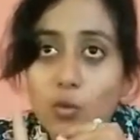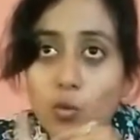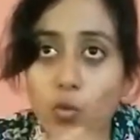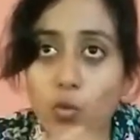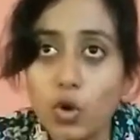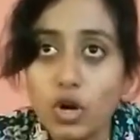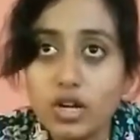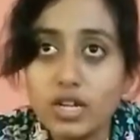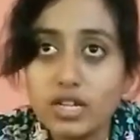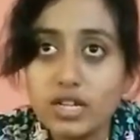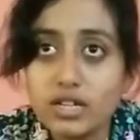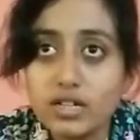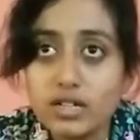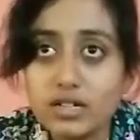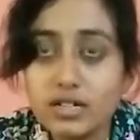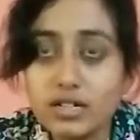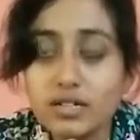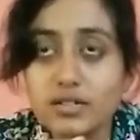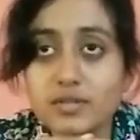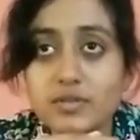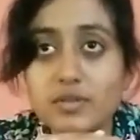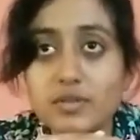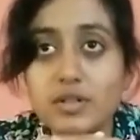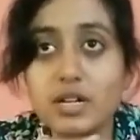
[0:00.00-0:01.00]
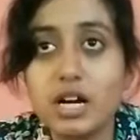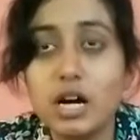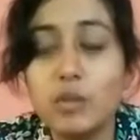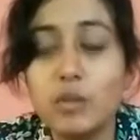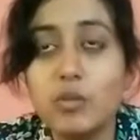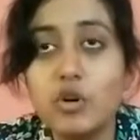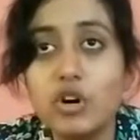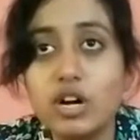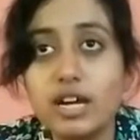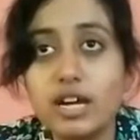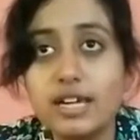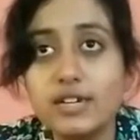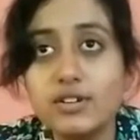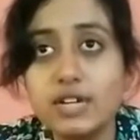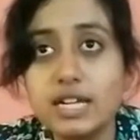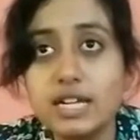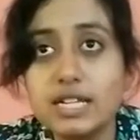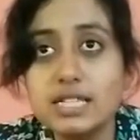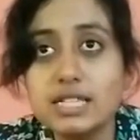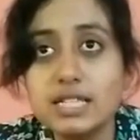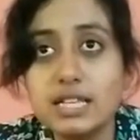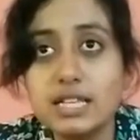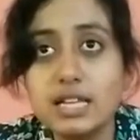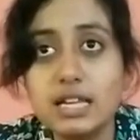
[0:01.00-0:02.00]
water,
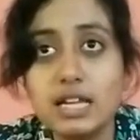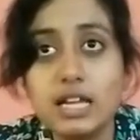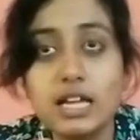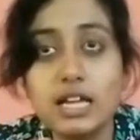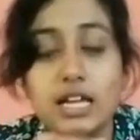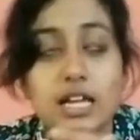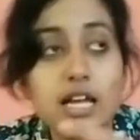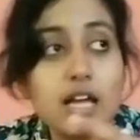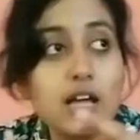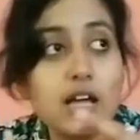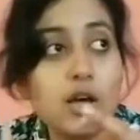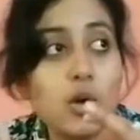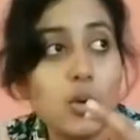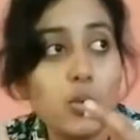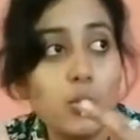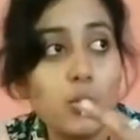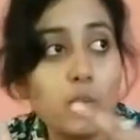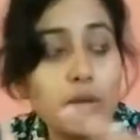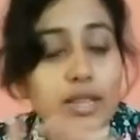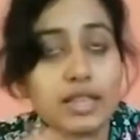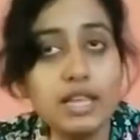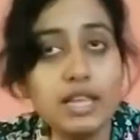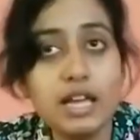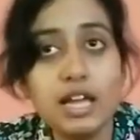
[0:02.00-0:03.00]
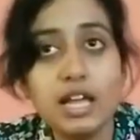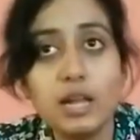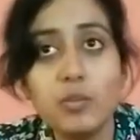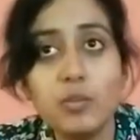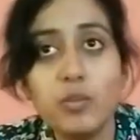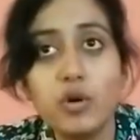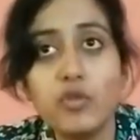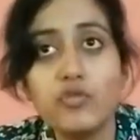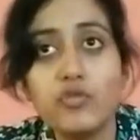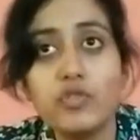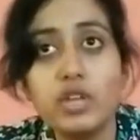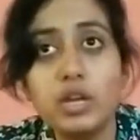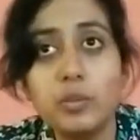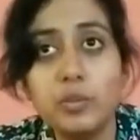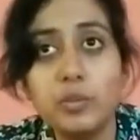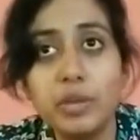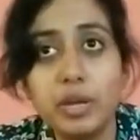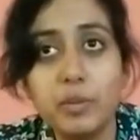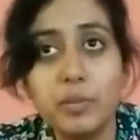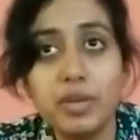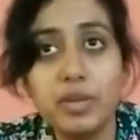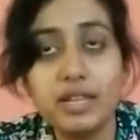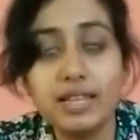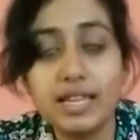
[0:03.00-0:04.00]
carbohydrates, with the help of their
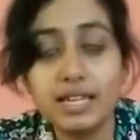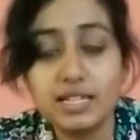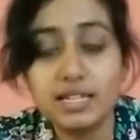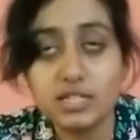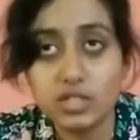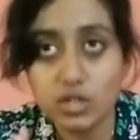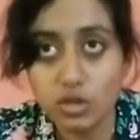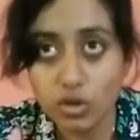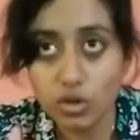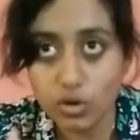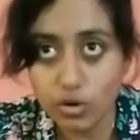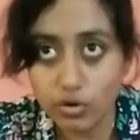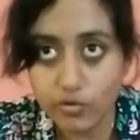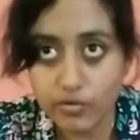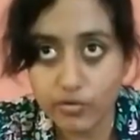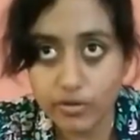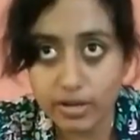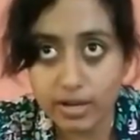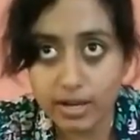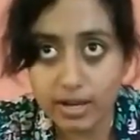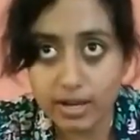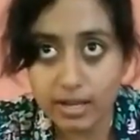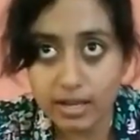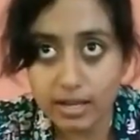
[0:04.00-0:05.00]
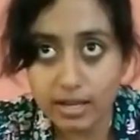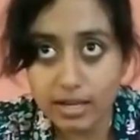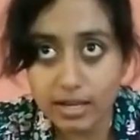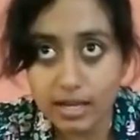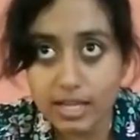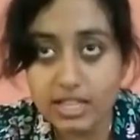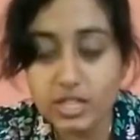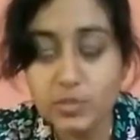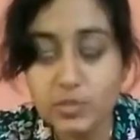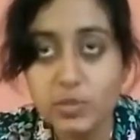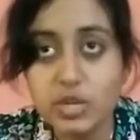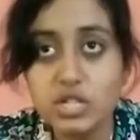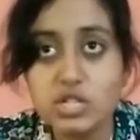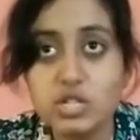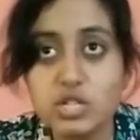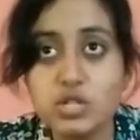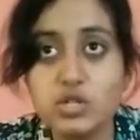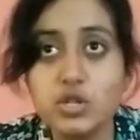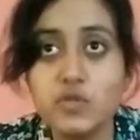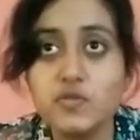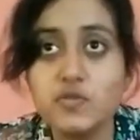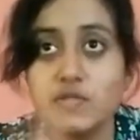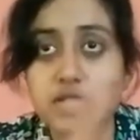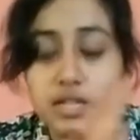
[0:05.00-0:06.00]
pigment, that is chlorophyll, in the
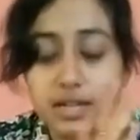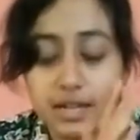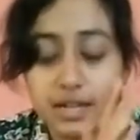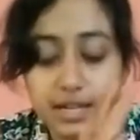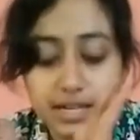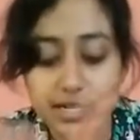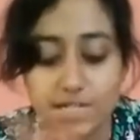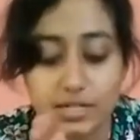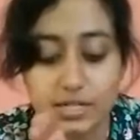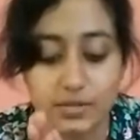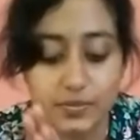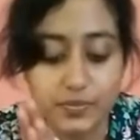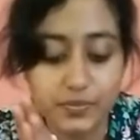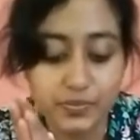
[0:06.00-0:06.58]
presence of sunlight.